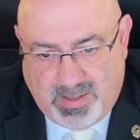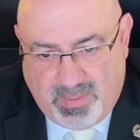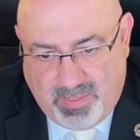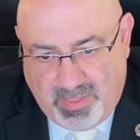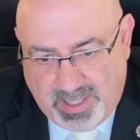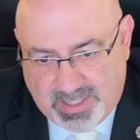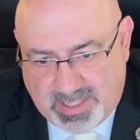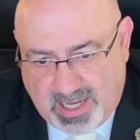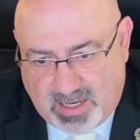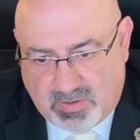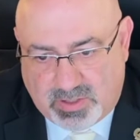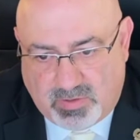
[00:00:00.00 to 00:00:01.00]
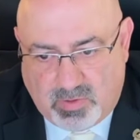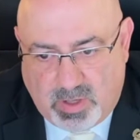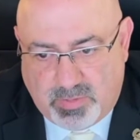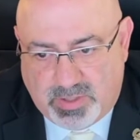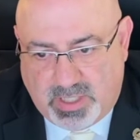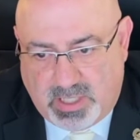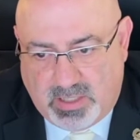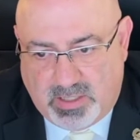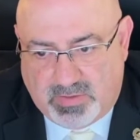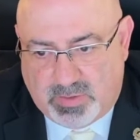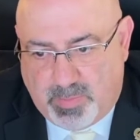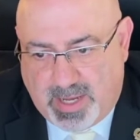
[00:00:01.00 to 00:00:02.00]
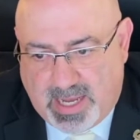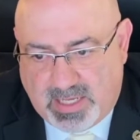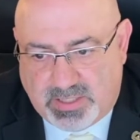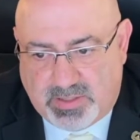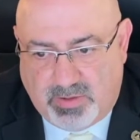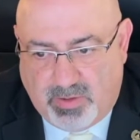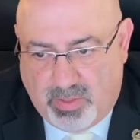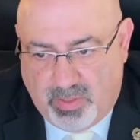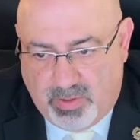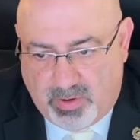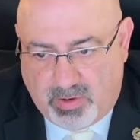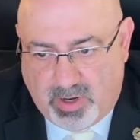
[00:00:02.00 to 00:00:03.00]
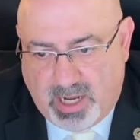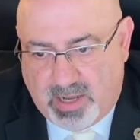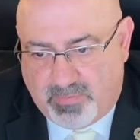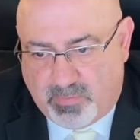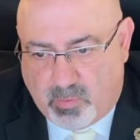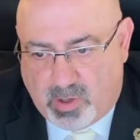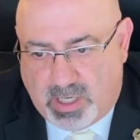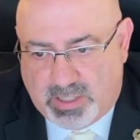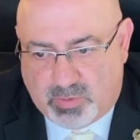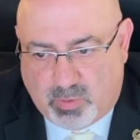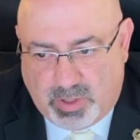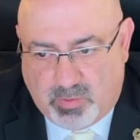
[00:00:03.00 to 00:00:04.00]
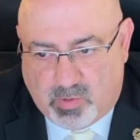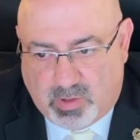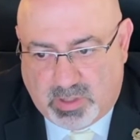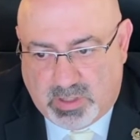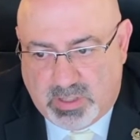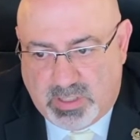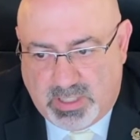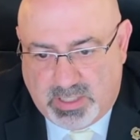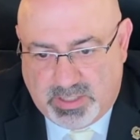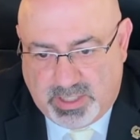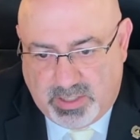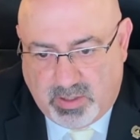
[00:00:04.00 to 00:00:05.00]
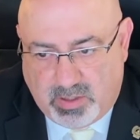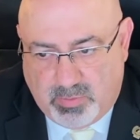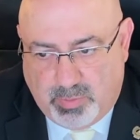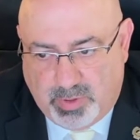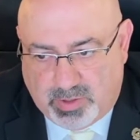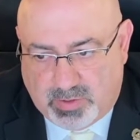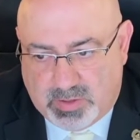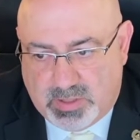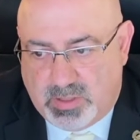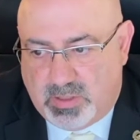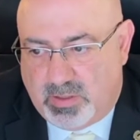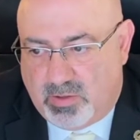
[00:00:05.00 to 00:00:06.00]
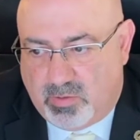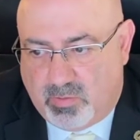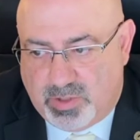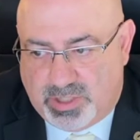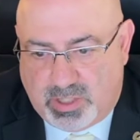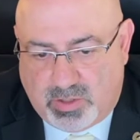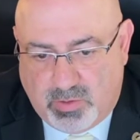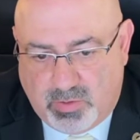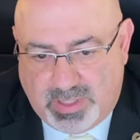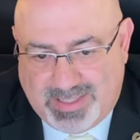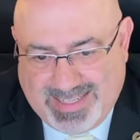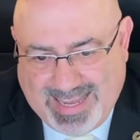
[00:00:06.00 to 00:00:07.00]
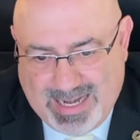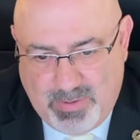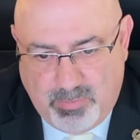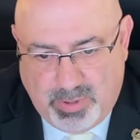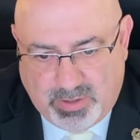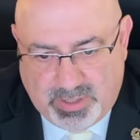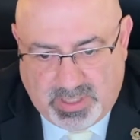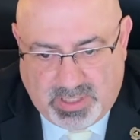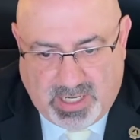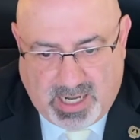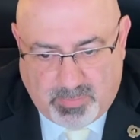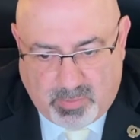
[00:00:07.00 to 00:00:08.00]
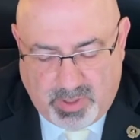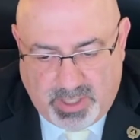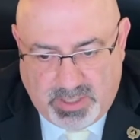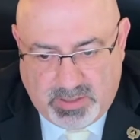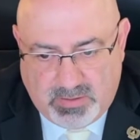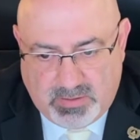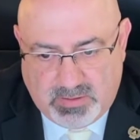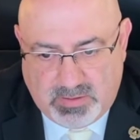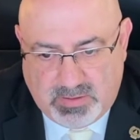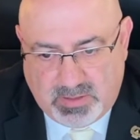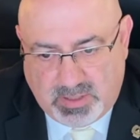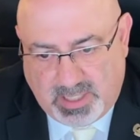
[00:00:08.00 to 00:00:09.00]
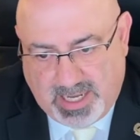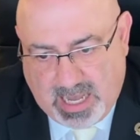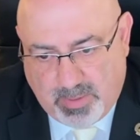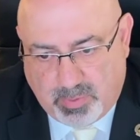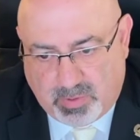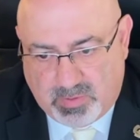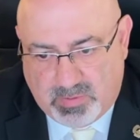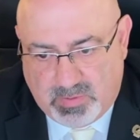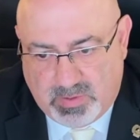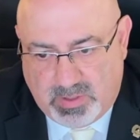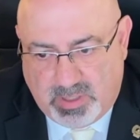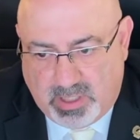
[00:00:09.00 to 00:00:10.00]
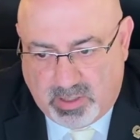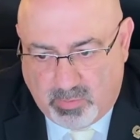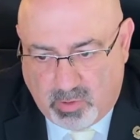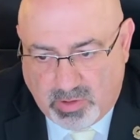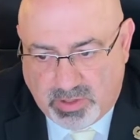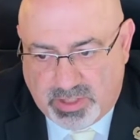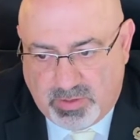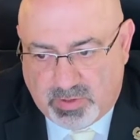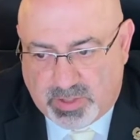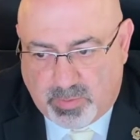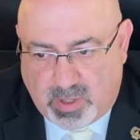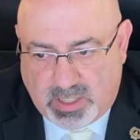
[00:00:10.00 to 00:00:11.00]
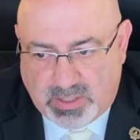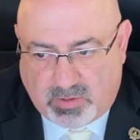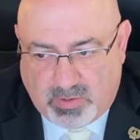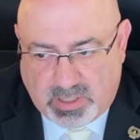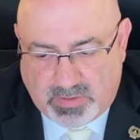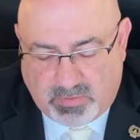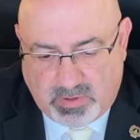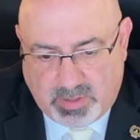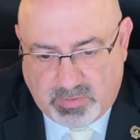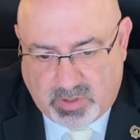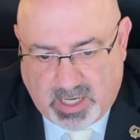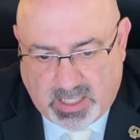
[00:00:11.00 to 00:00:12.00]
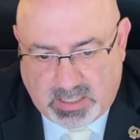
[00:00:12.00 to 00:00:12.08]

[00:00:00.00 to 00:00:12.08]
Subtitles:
This House of Representatives passed their FY21 THUD bill, which included $10 billion in operating, capital, and emergency response grants for Amtrak,